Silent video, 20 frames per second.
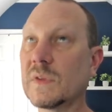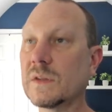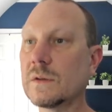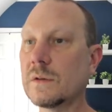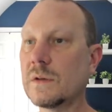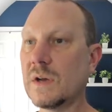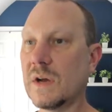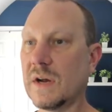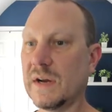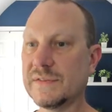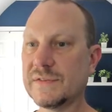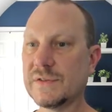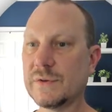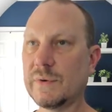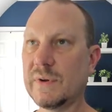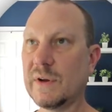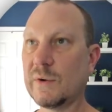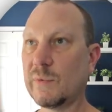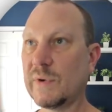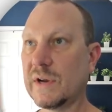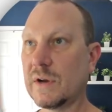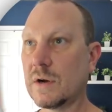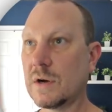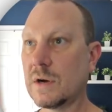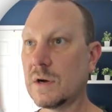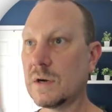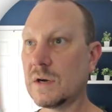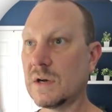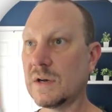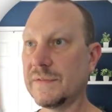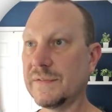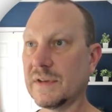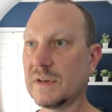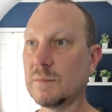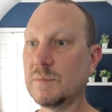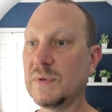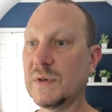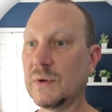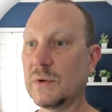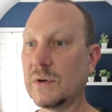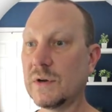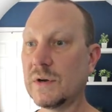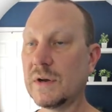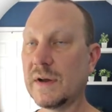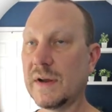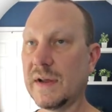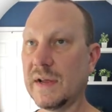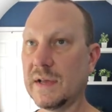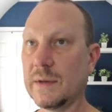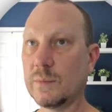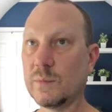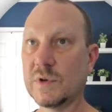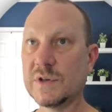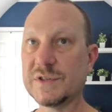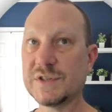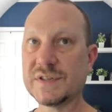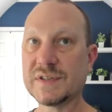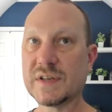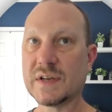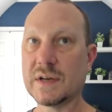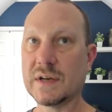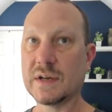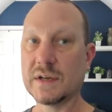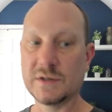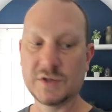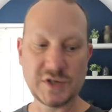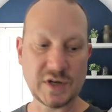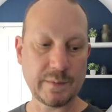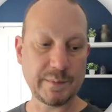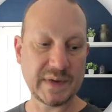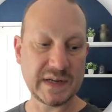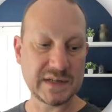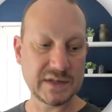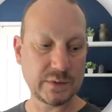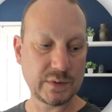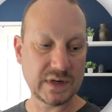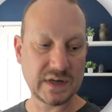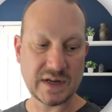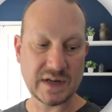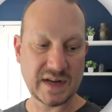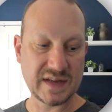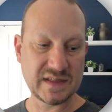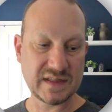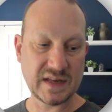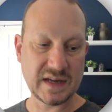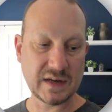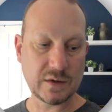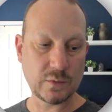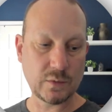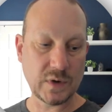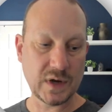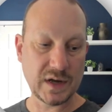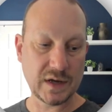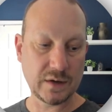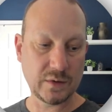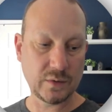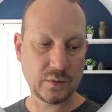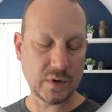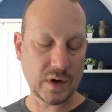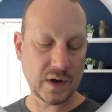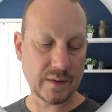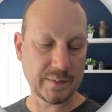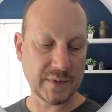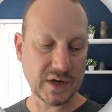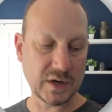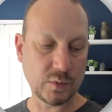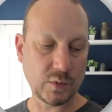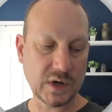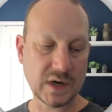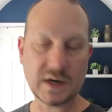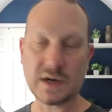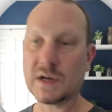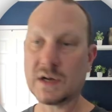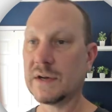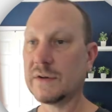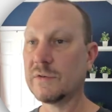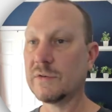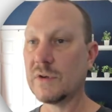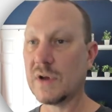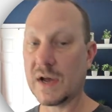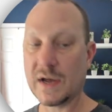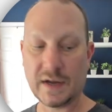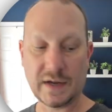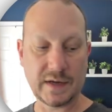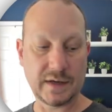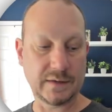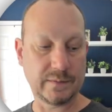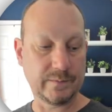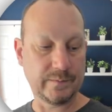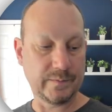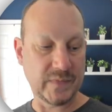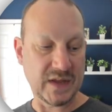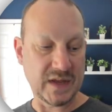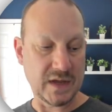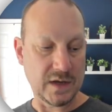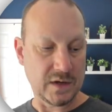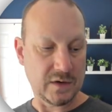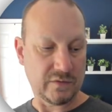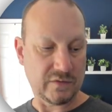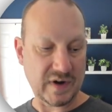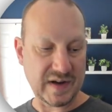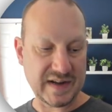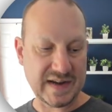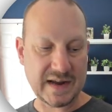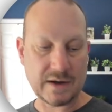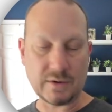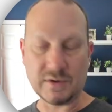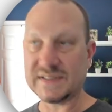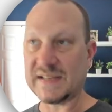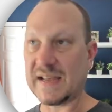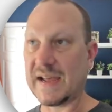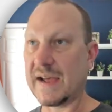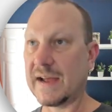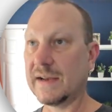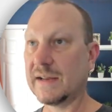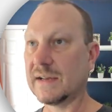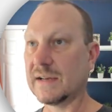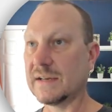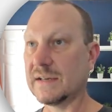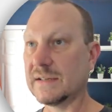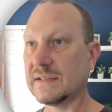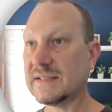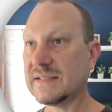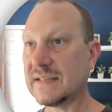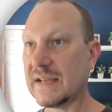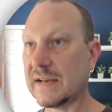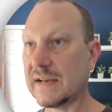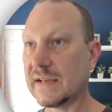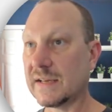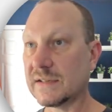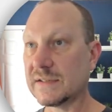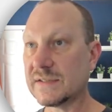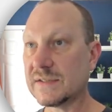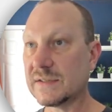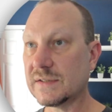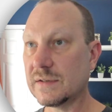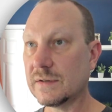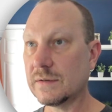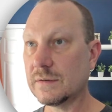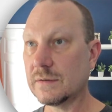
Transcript: All right, so here we are on the computer and we're just gonna jump into it. I think what I'm gonna work on right now is adding a settings